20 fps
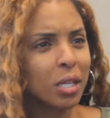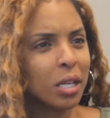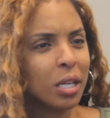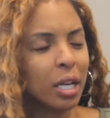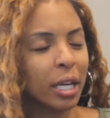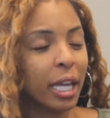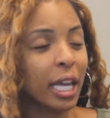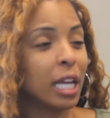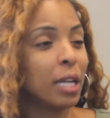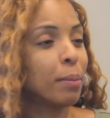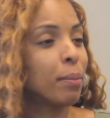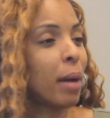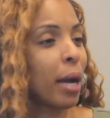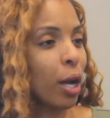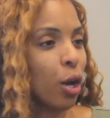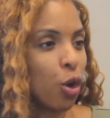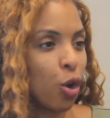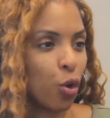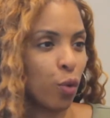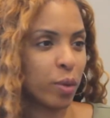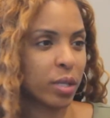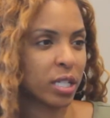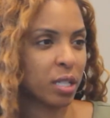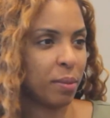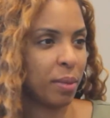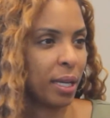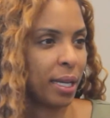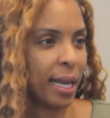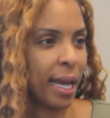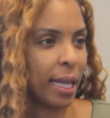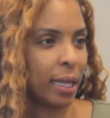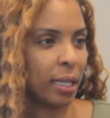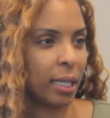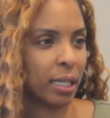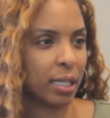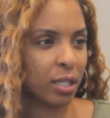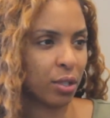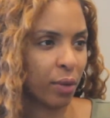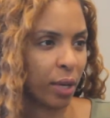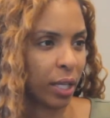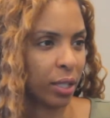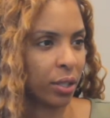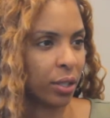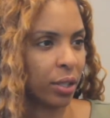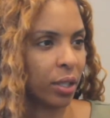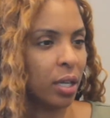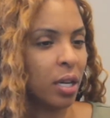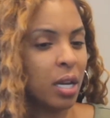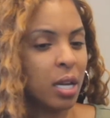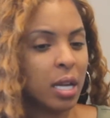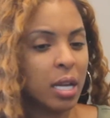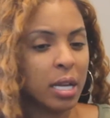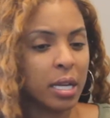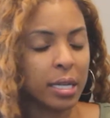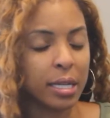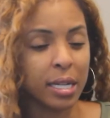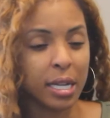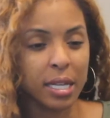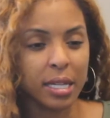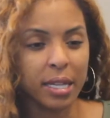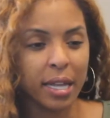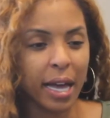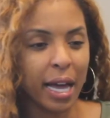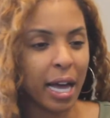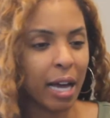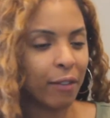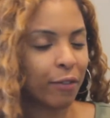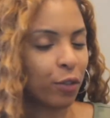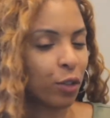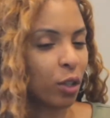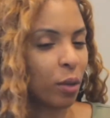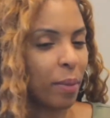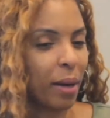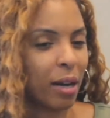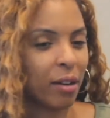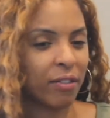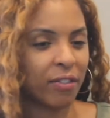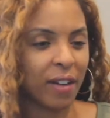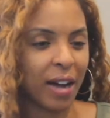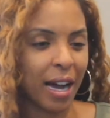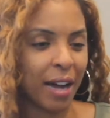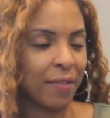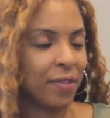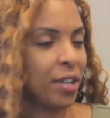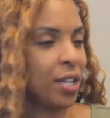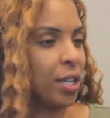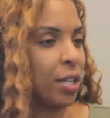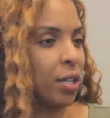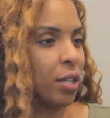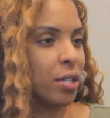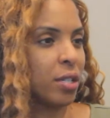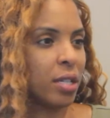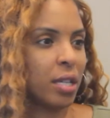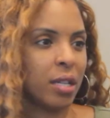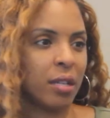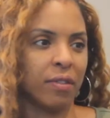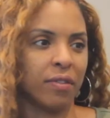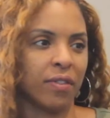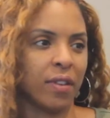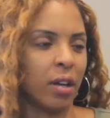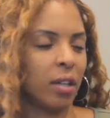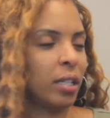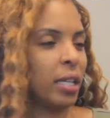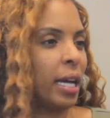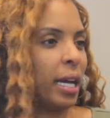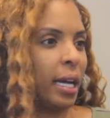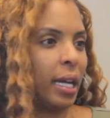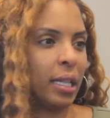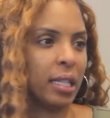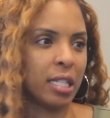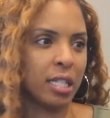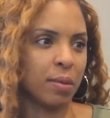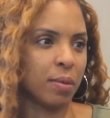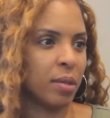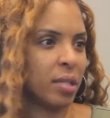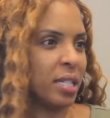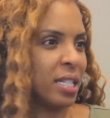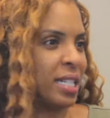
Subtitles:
Again, my goal was to be an athletics director. Did that for about 5 years and then felt like this was